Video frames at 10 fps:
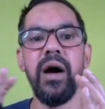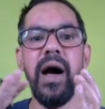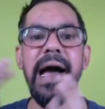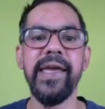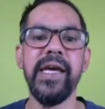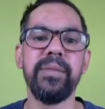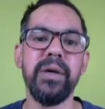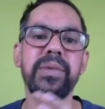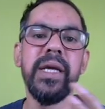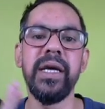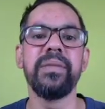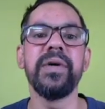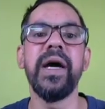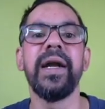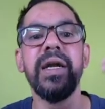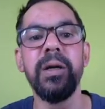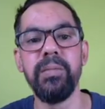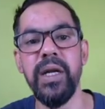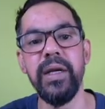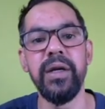IMF, they gave 100
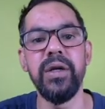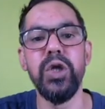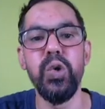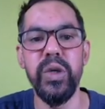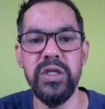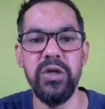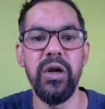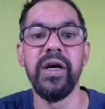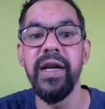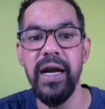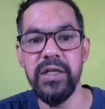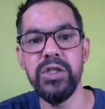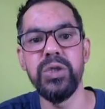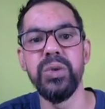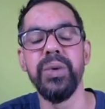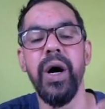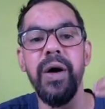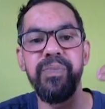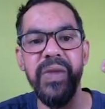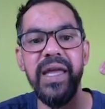million US dollar grants to
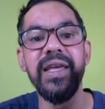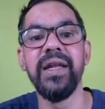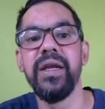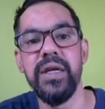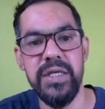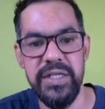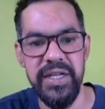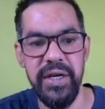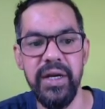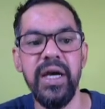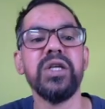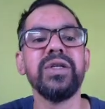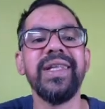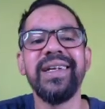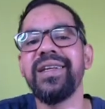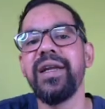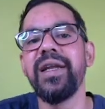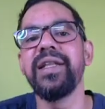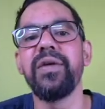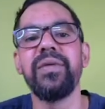any Indian state. So that
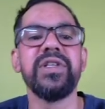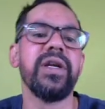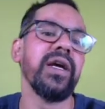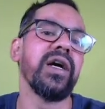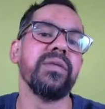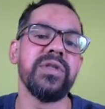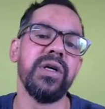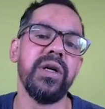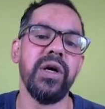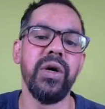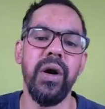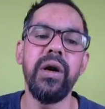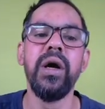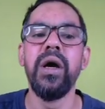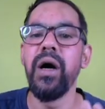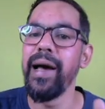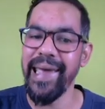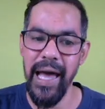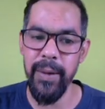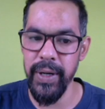will generally comes under your
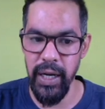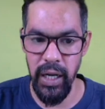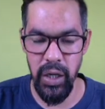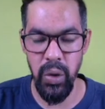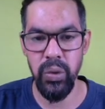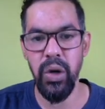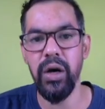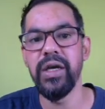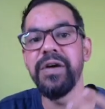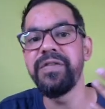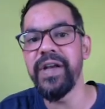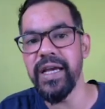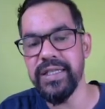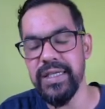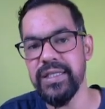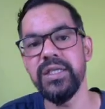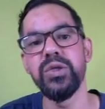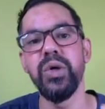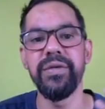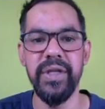capital account. Gift taxes.
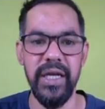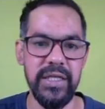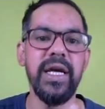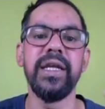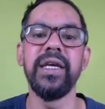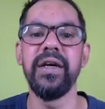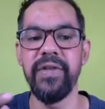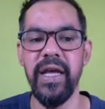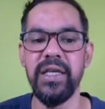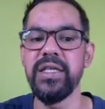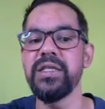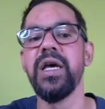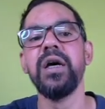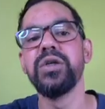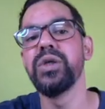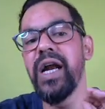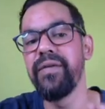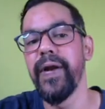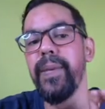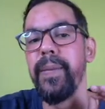So if there is any gift taxes, so that
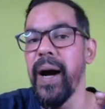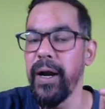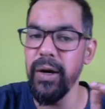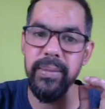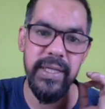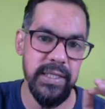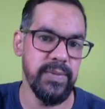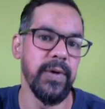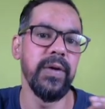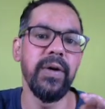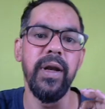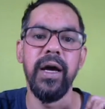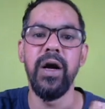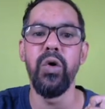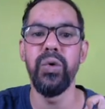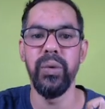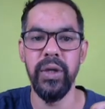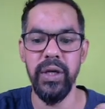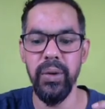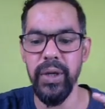will be part of this particular account
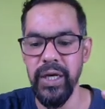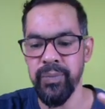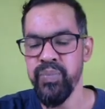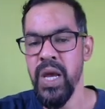only. Okay.